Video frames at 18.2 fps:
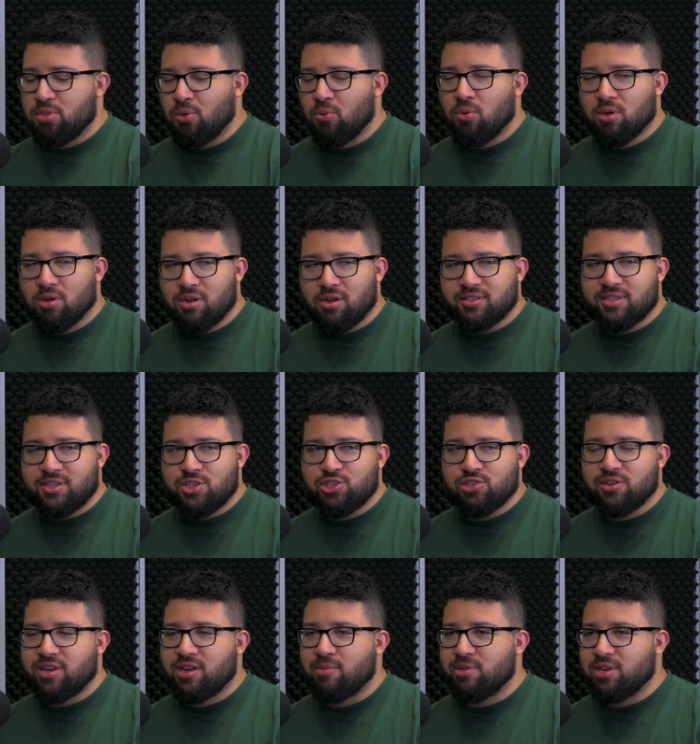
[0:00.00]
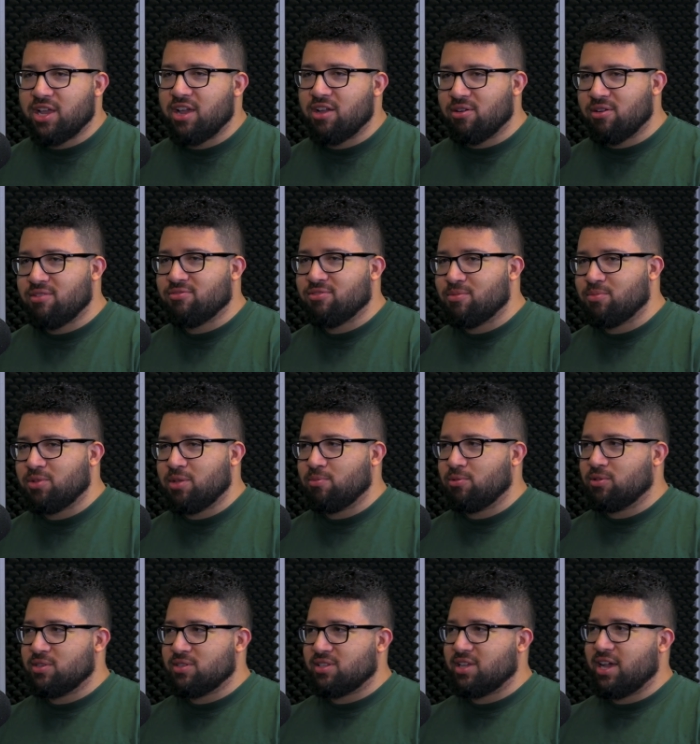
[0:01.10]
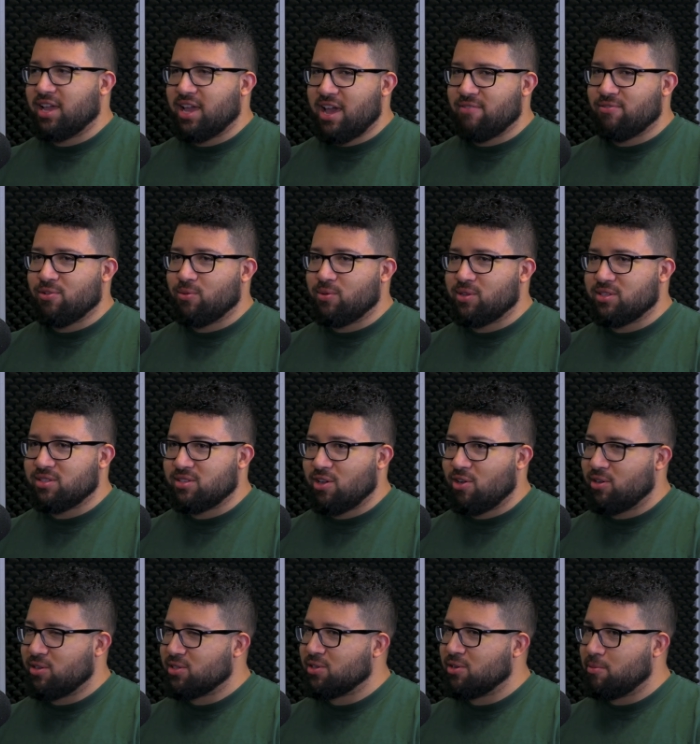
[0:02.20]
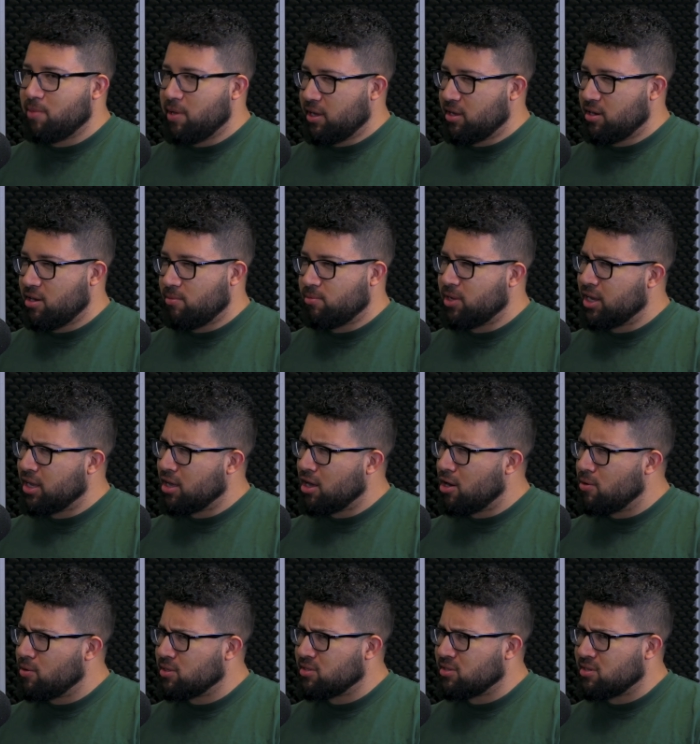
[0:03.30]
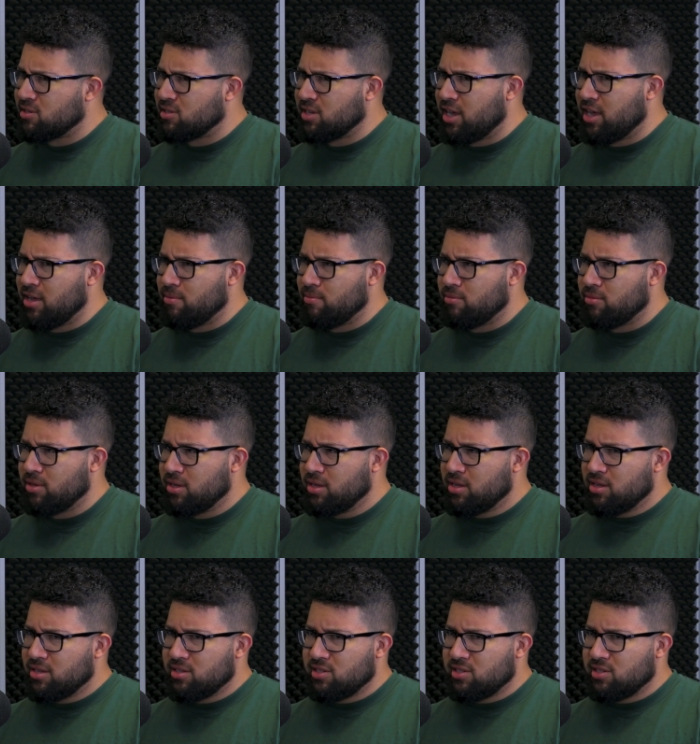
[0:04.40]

the word on the street I've been hearing from people is like everyone's also picking up like, oh, it's the same